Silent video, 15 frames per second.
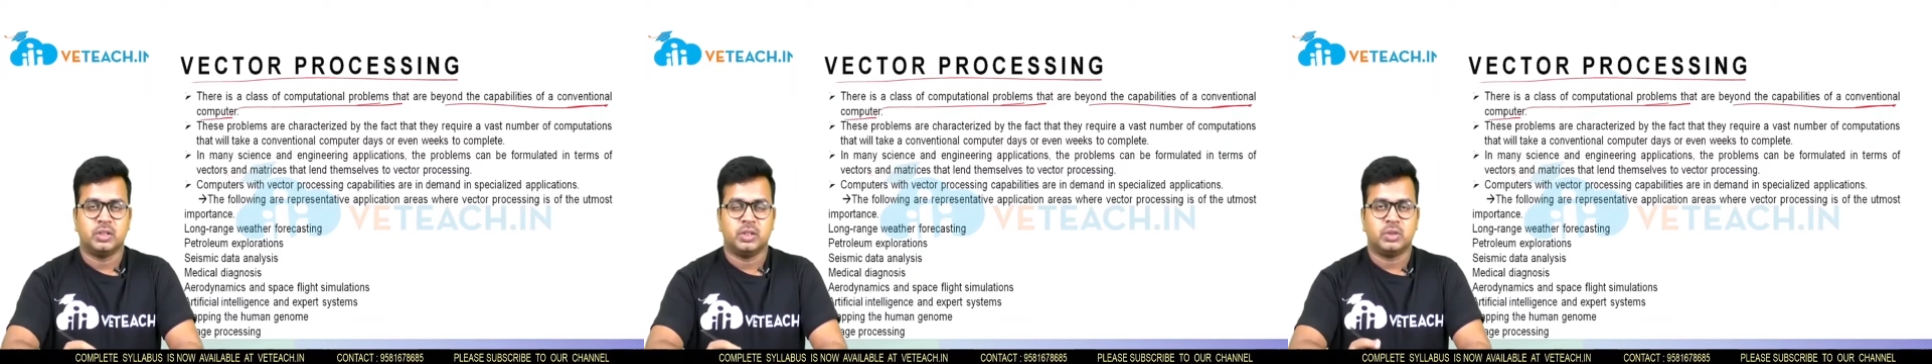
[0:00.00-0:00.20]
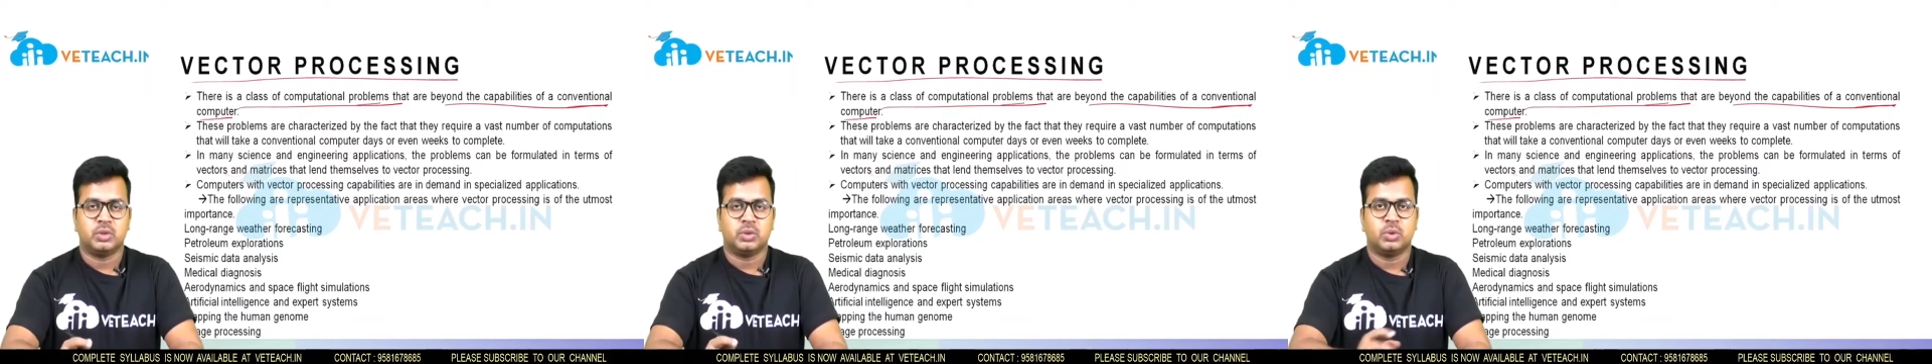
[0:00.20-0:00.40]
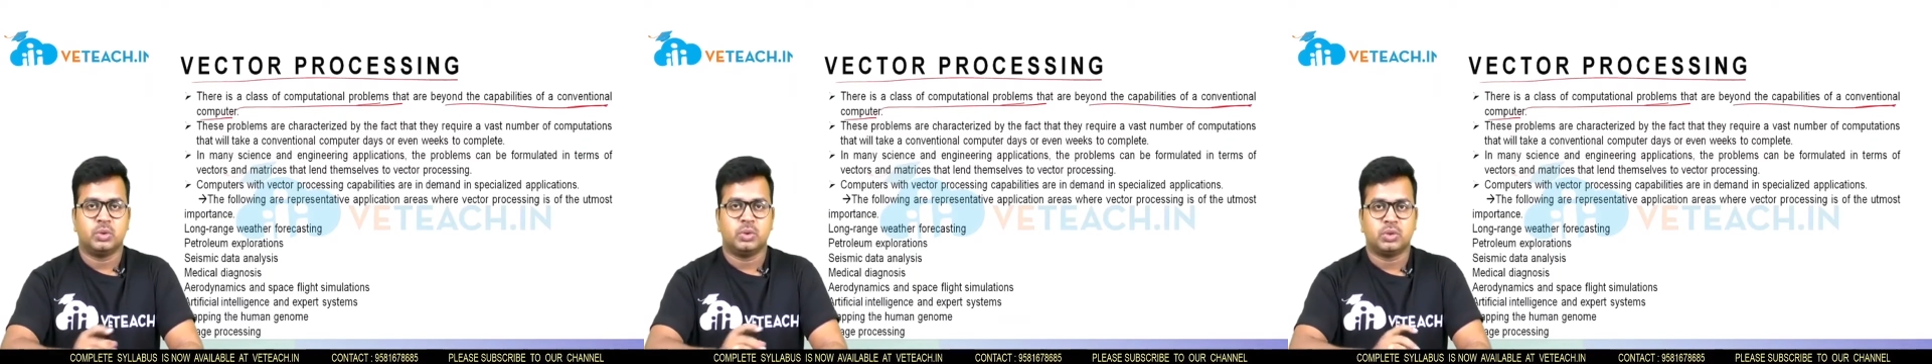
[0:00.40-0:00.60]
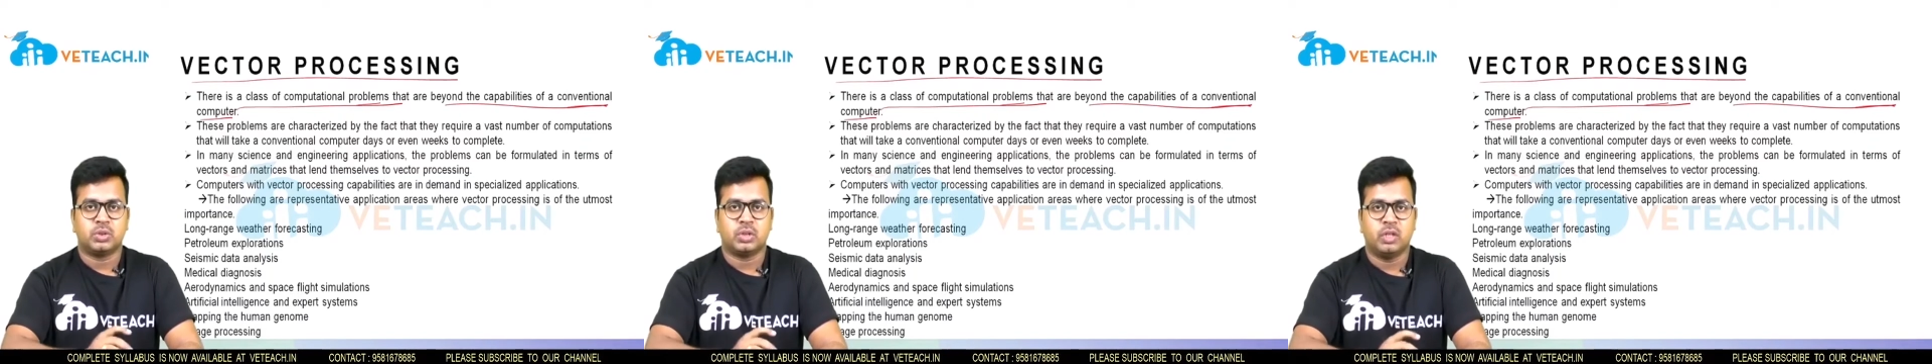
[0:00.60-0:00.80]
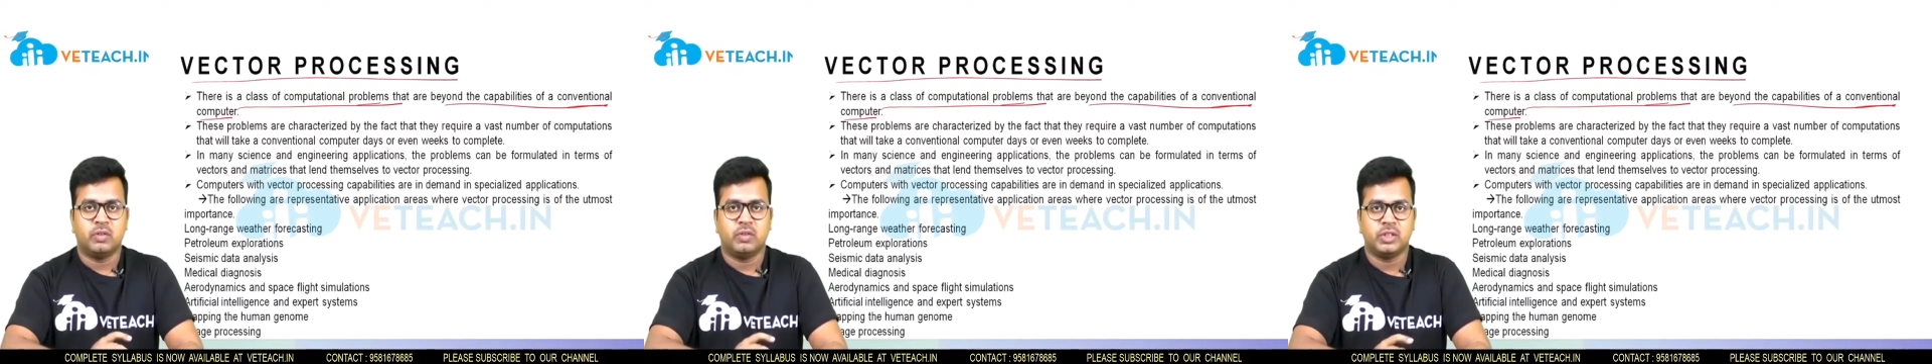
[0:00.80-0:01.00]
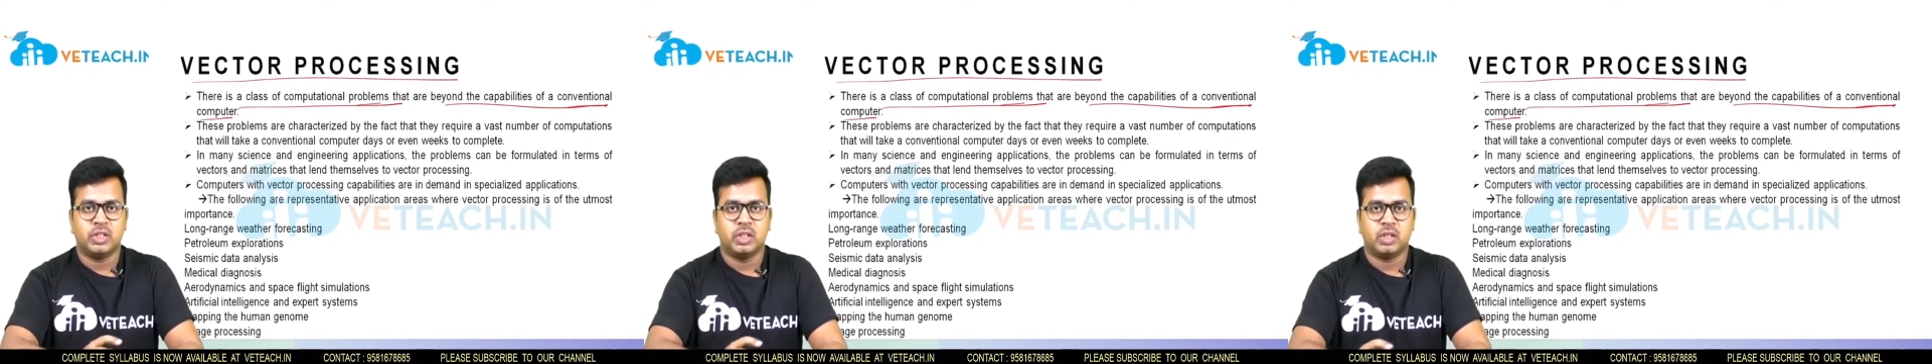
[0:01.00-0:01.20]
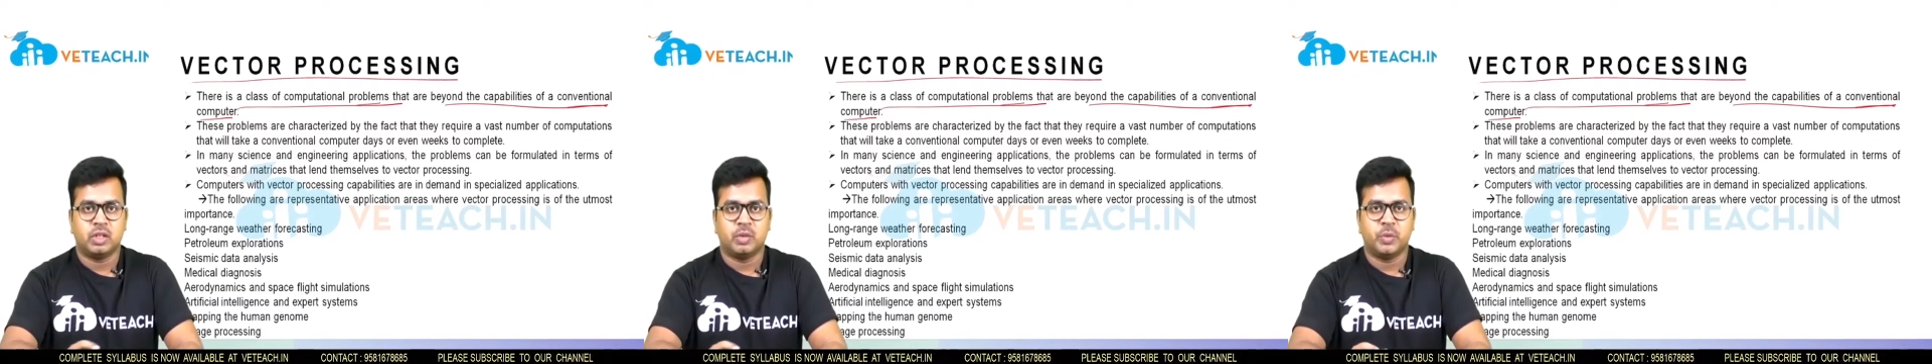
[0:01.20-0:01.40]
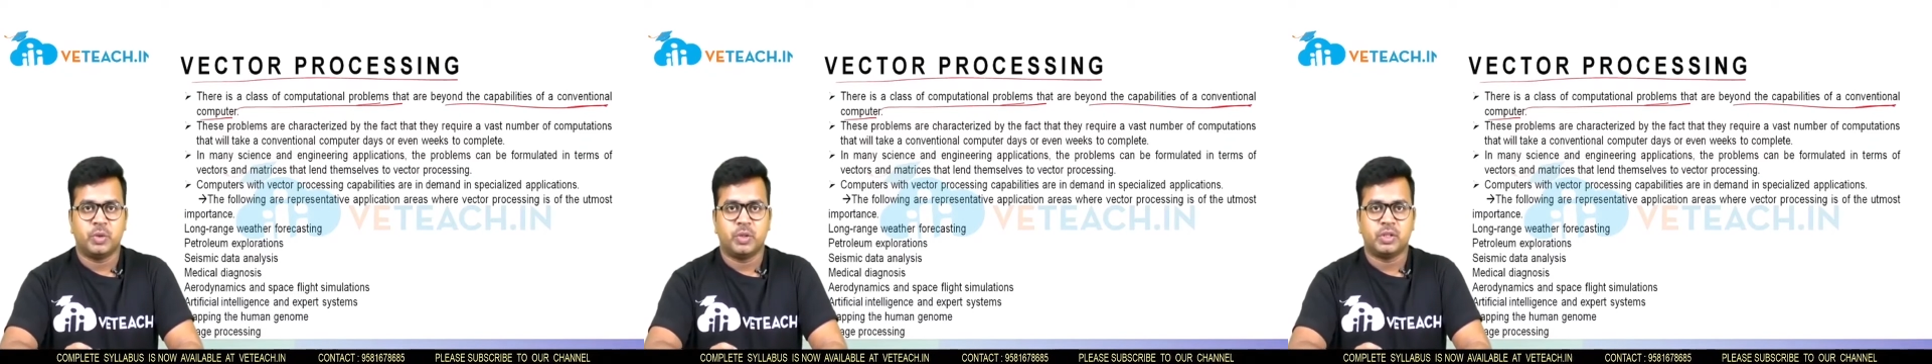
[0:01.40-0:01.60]
So those conventional
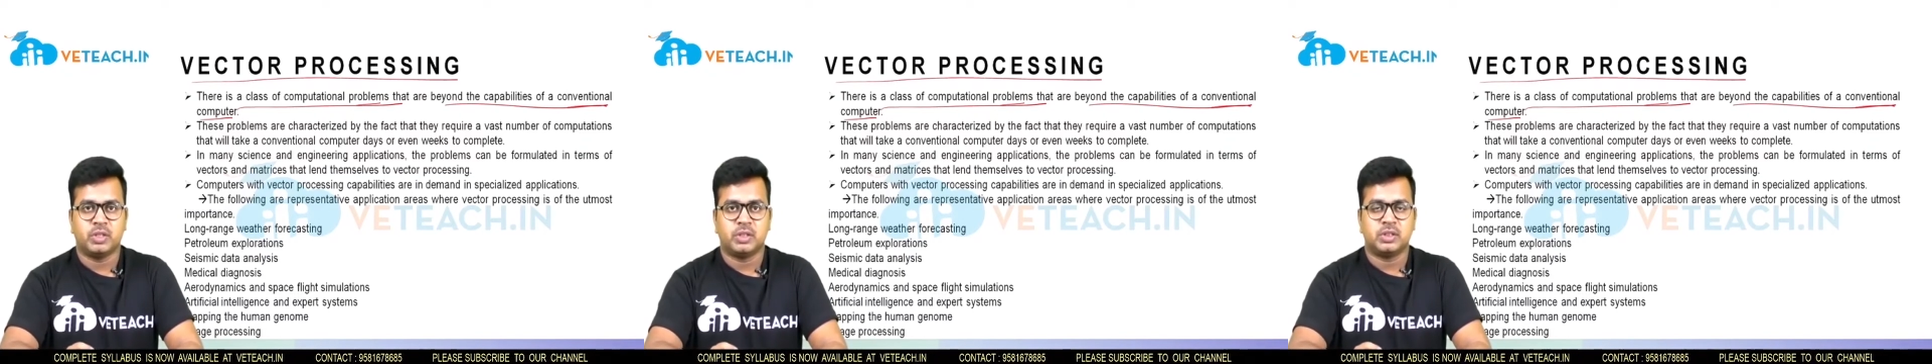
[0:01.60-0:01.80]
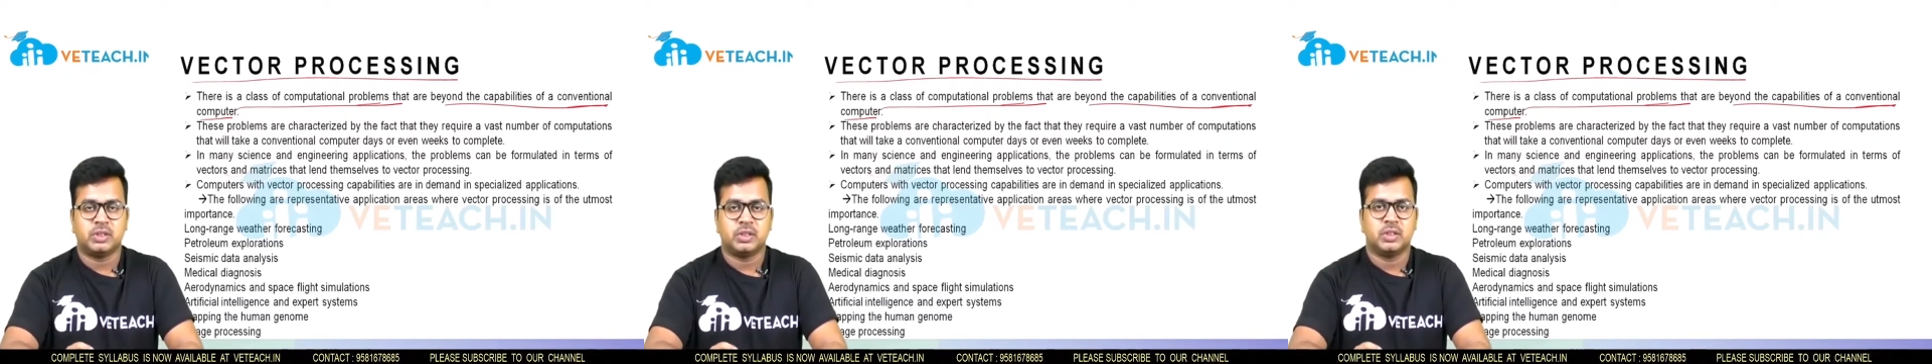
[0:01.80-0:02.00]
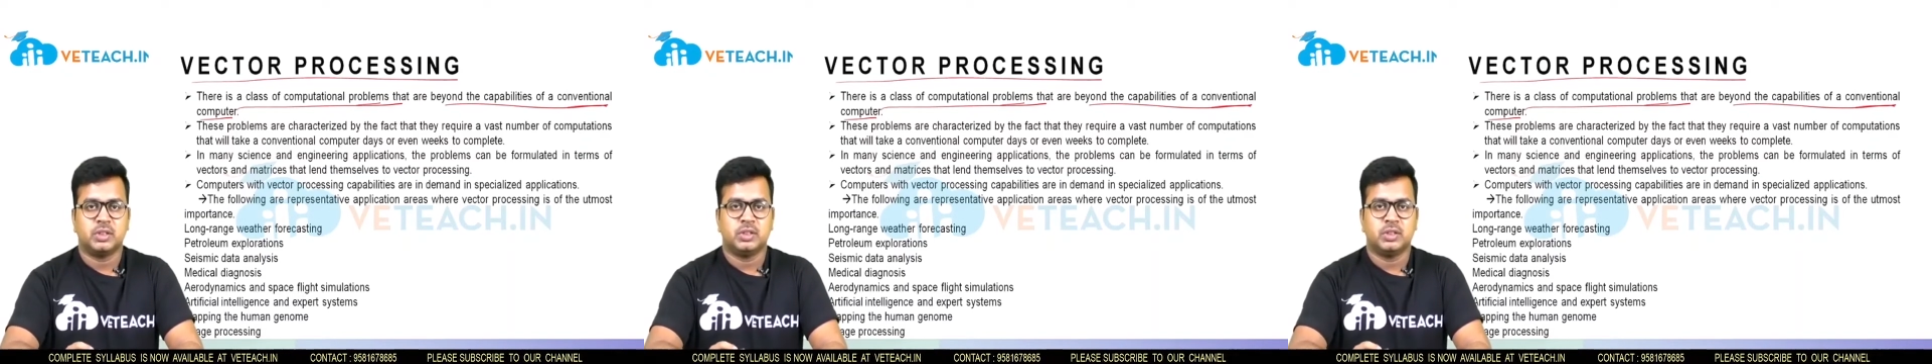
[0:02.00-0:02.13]
computers,